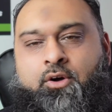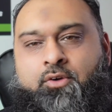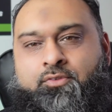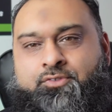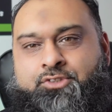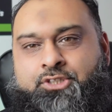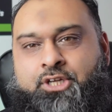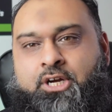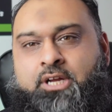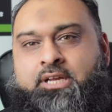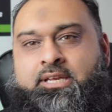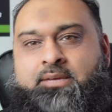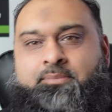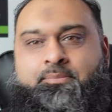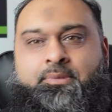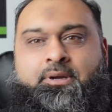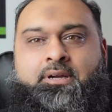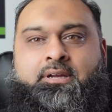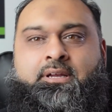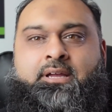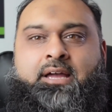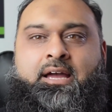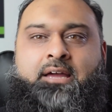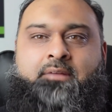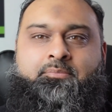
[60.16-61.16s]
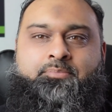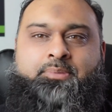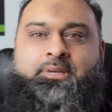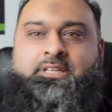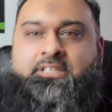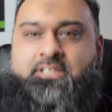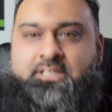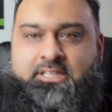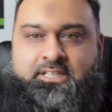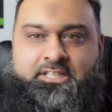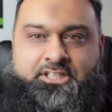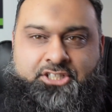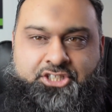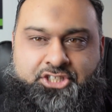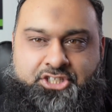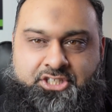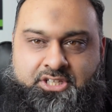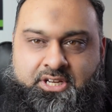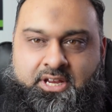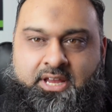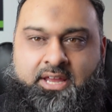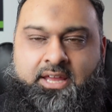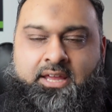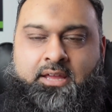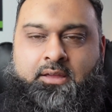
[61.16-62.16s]
of Charlie Munger and Peter
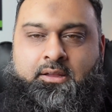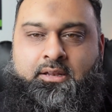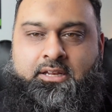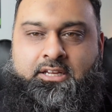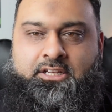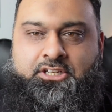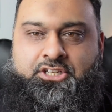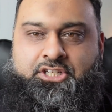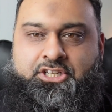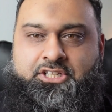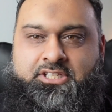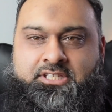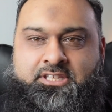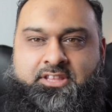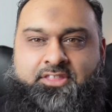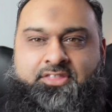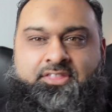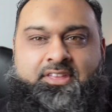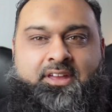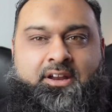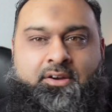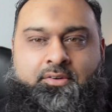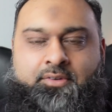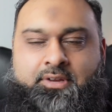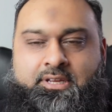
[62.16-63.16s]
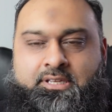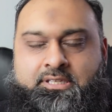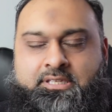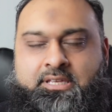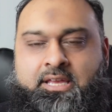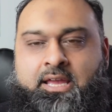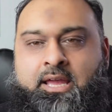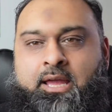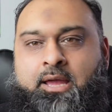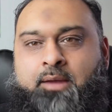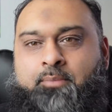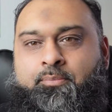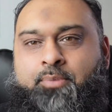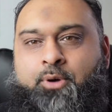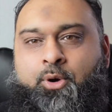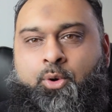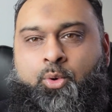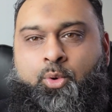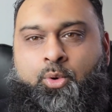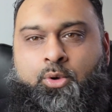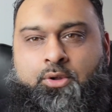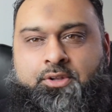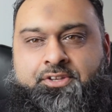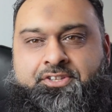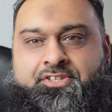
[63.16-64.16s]
Lynch's theories, but
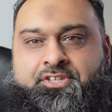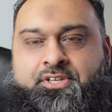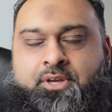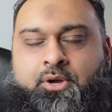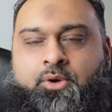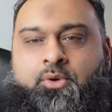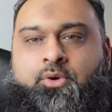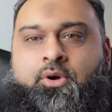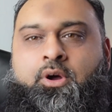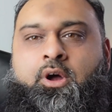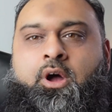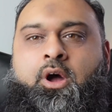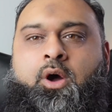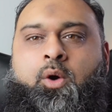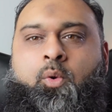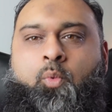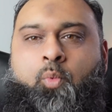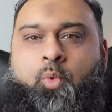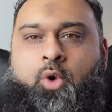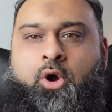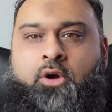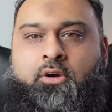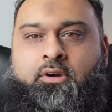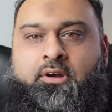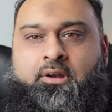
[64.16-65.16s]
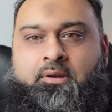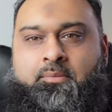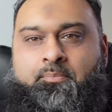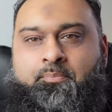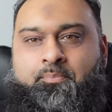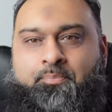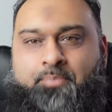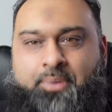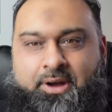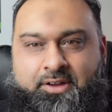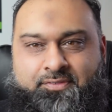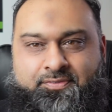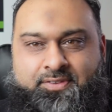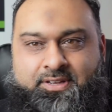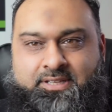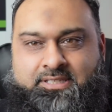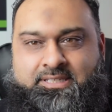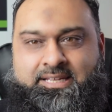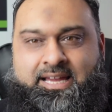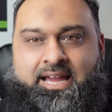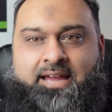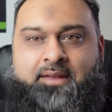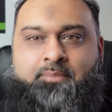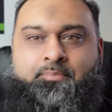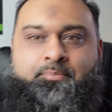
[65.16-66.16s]
also Warren Buffett
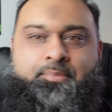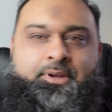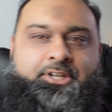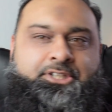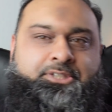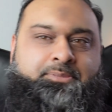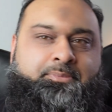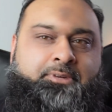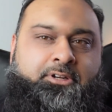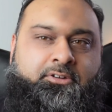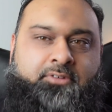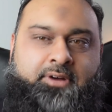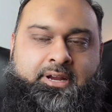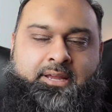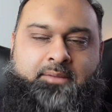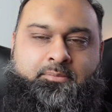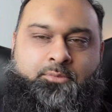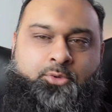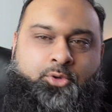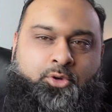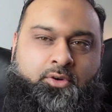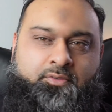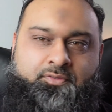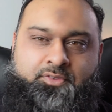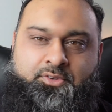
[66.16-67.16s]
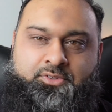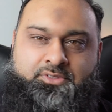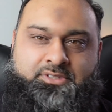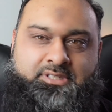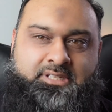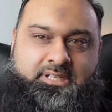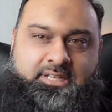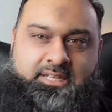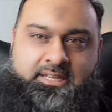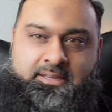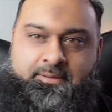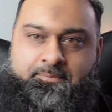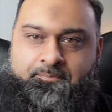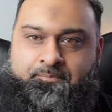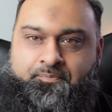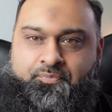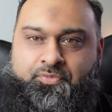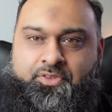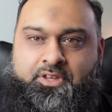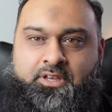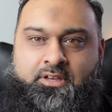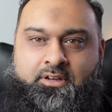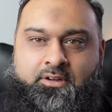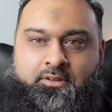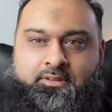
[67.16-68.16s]
and Benjamin Graham, who have obviously,
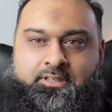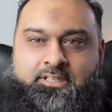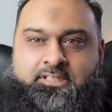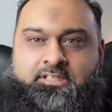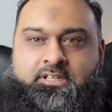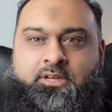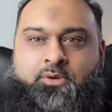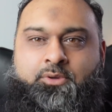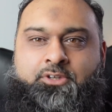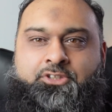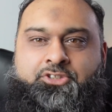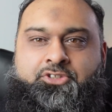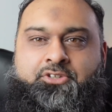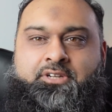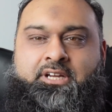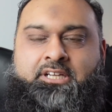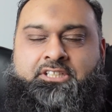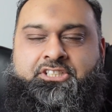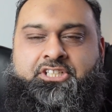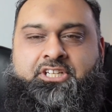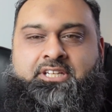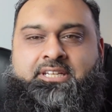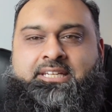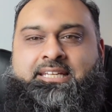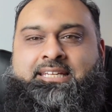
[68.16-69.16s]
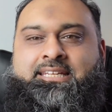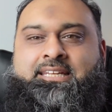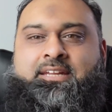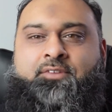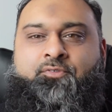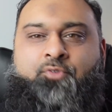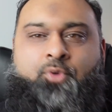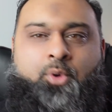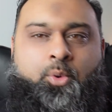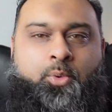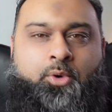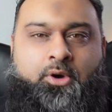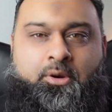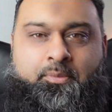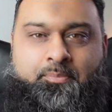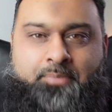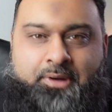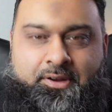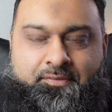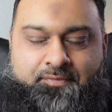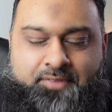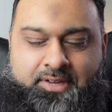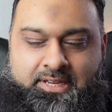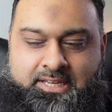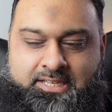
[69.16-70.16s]
there's no introduction needed for Warren
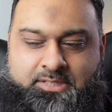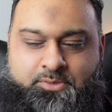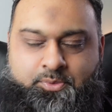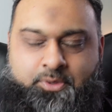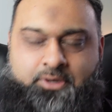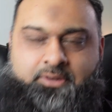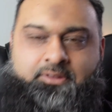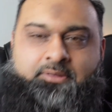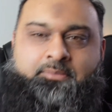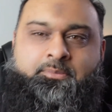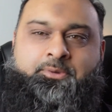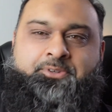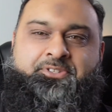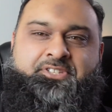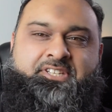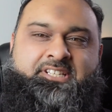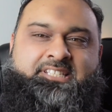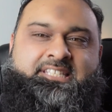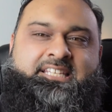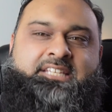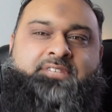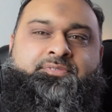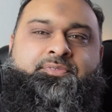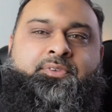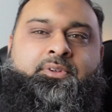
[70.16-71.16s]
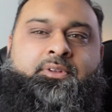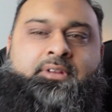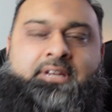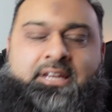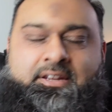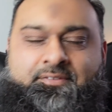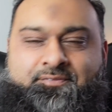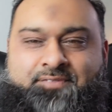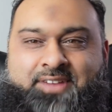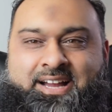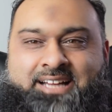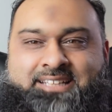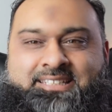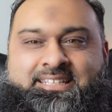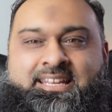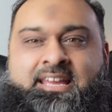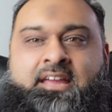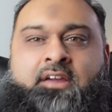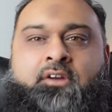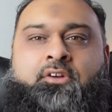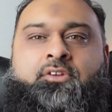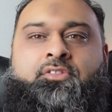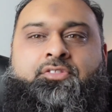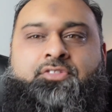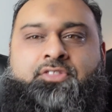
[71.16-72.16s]
Buffett. He's one of the most successful, in fact,
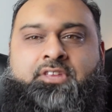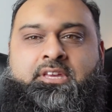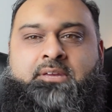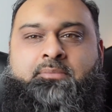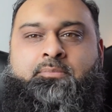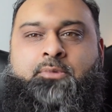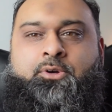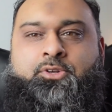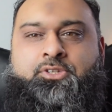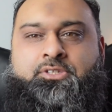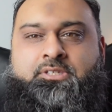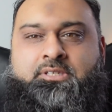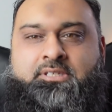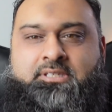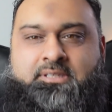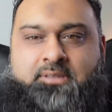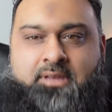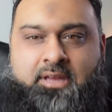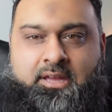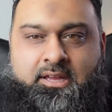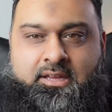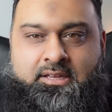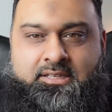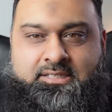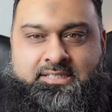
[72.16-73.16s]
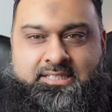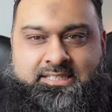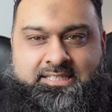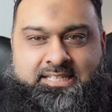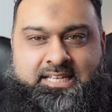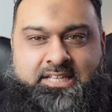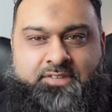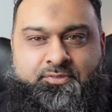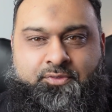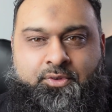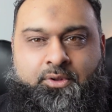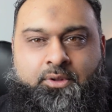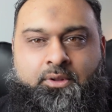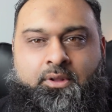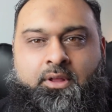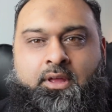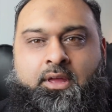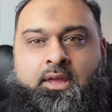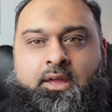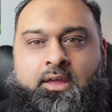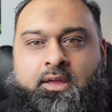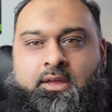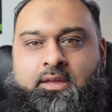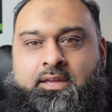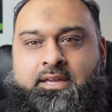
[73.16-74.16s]
the most successful
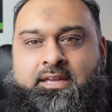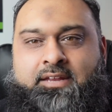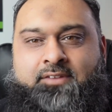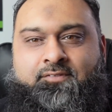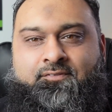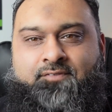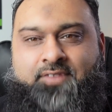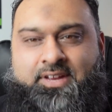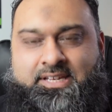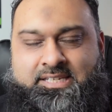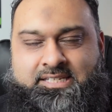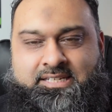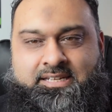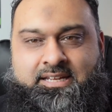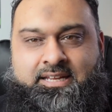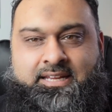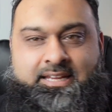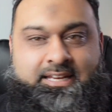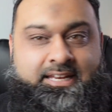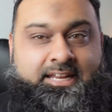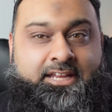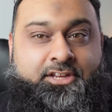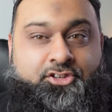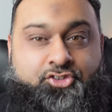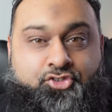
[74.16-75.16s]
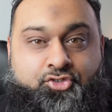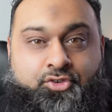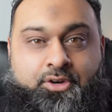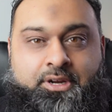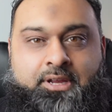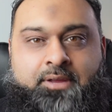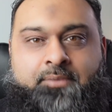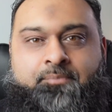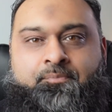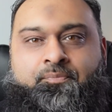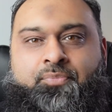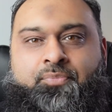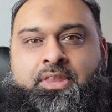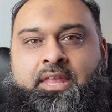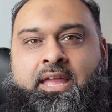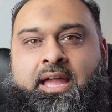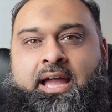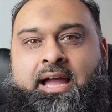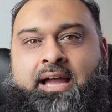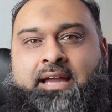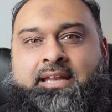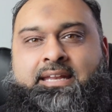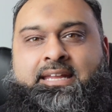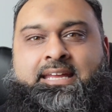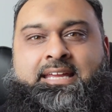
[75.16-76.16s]
investor in history,
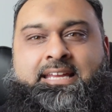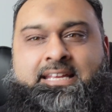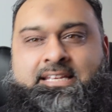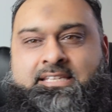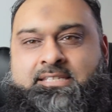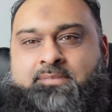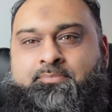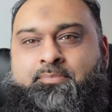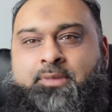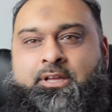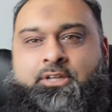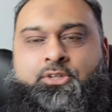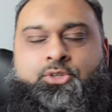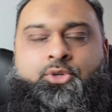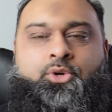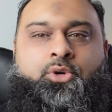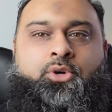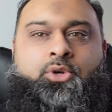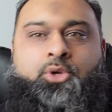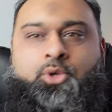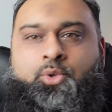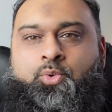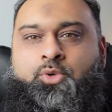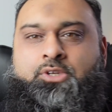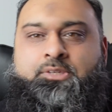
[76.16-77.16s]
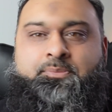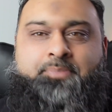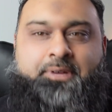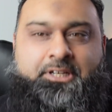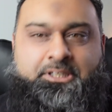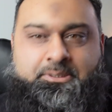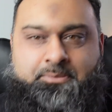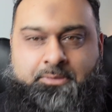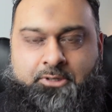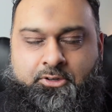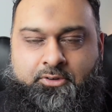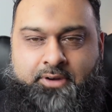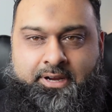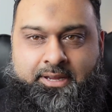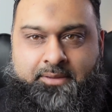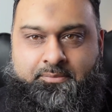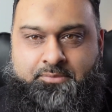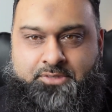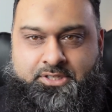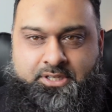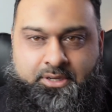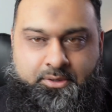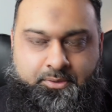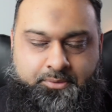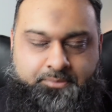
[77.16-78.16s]
and his mentor, who was Benjamin Graham.
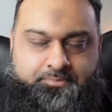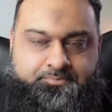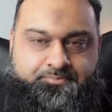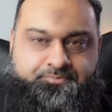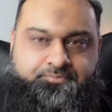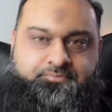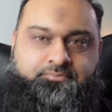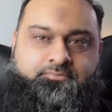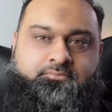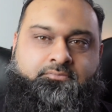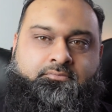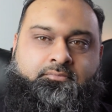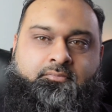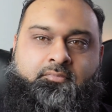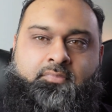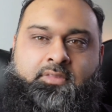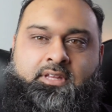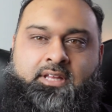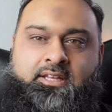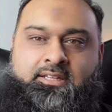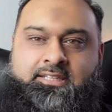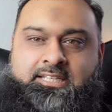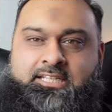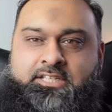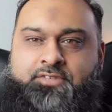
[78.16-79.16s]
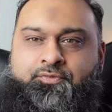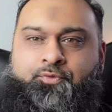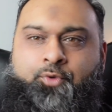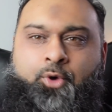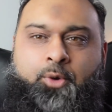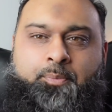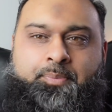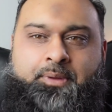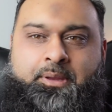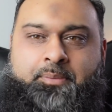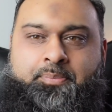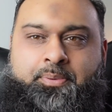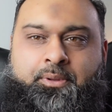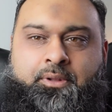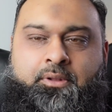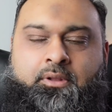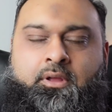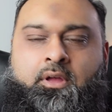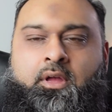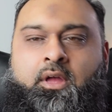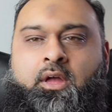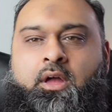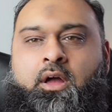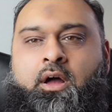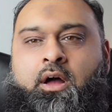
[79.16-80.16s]
So these four people
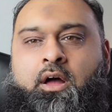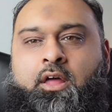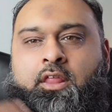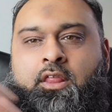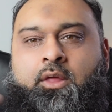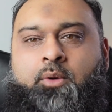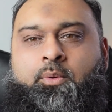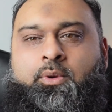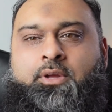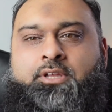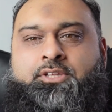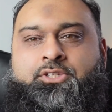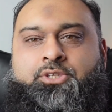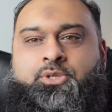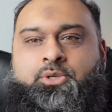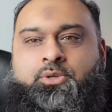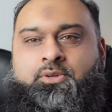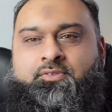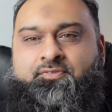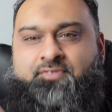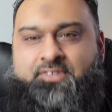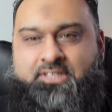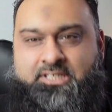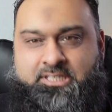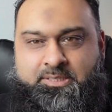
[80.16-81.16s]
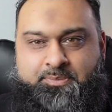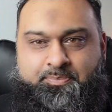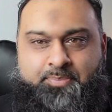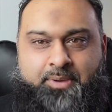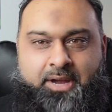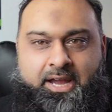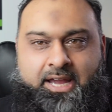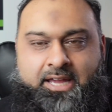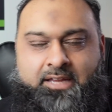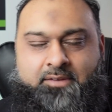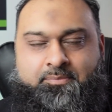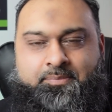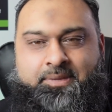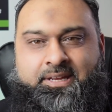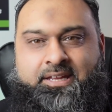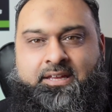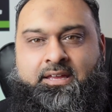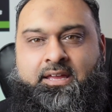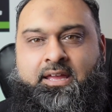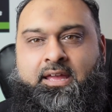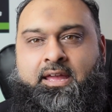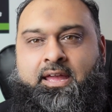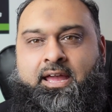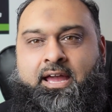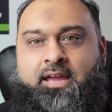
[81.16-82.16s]
are the ones who have inspired me
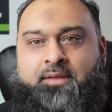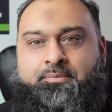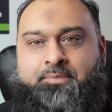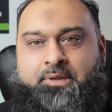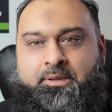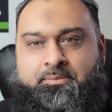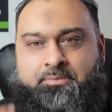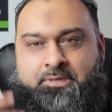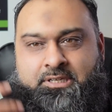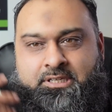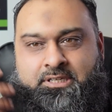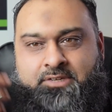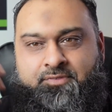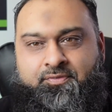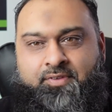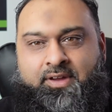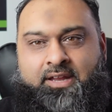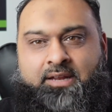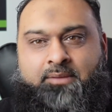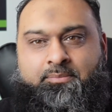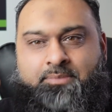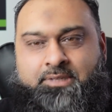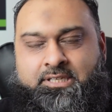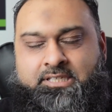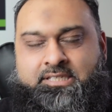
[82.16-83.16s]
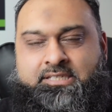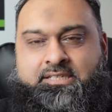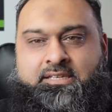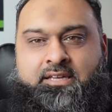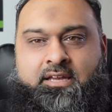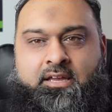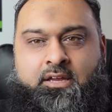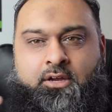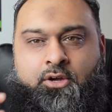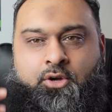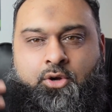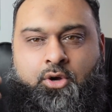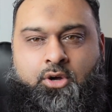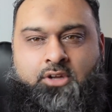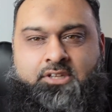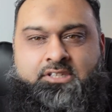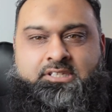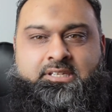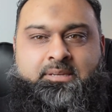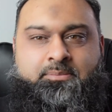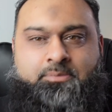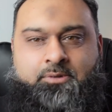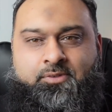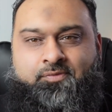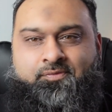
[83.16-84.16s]
and made me develop this
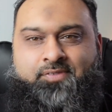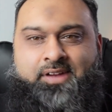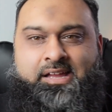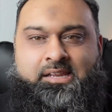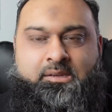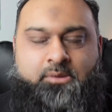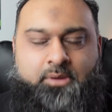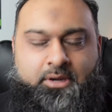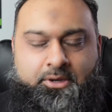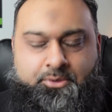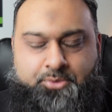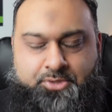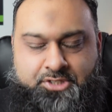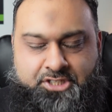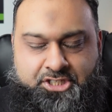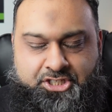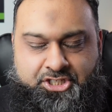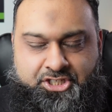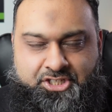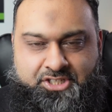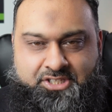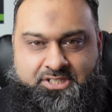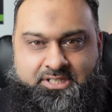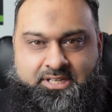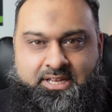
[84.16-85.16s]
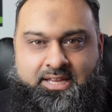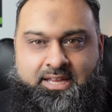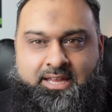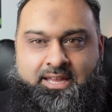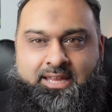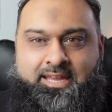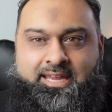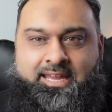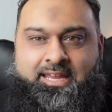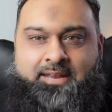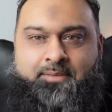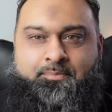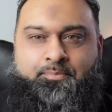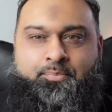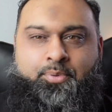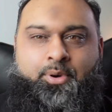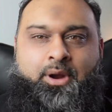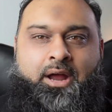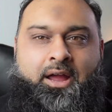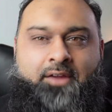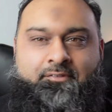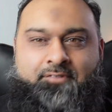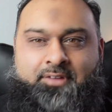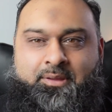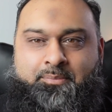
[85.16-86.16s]
concept of value acquisitions in
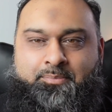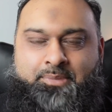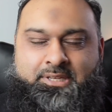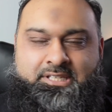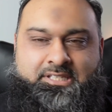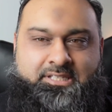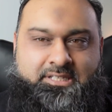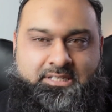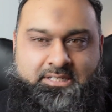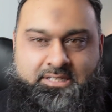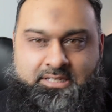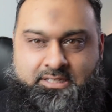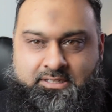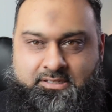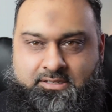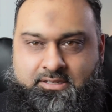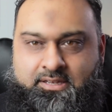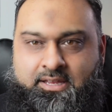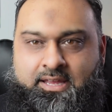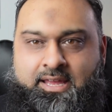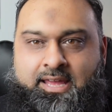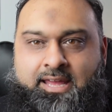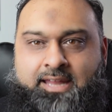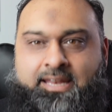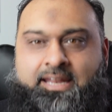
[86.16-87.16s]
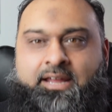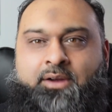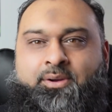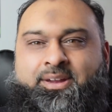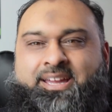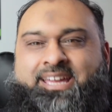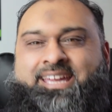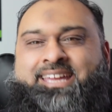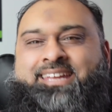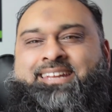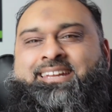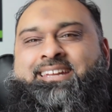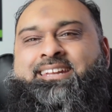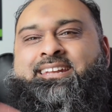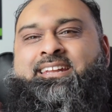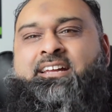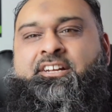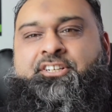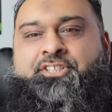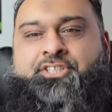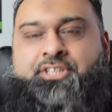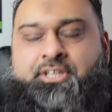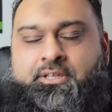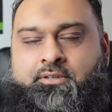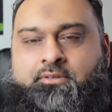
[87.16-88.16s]
private businesses. Now, in a
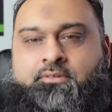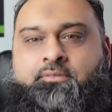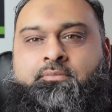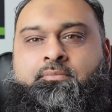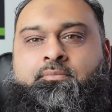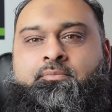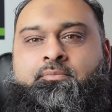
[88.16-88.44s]
nutshell,